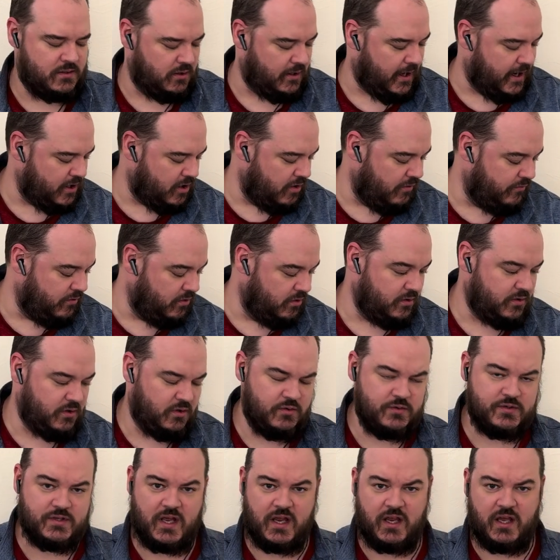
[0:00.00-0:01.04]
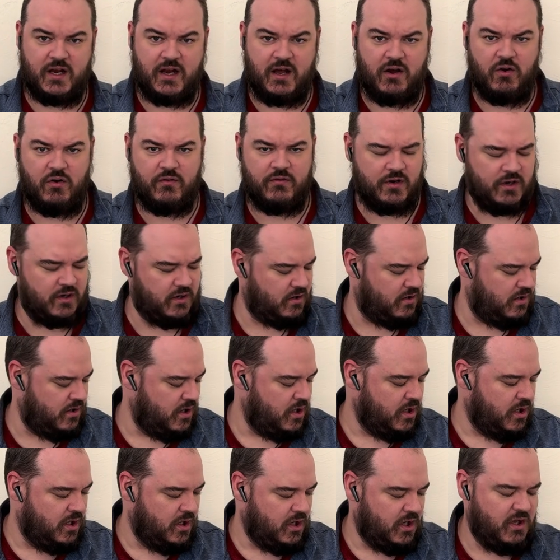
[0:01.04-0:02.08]
Lago Vuin, who's hanging out over here.
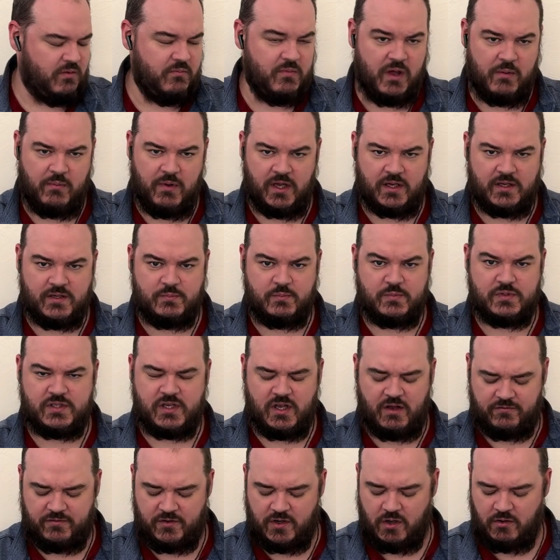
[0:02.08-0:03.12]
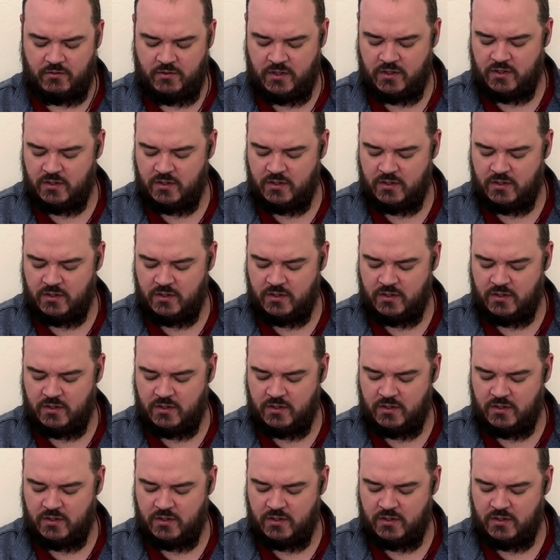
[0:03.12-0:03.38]
He may make himself known.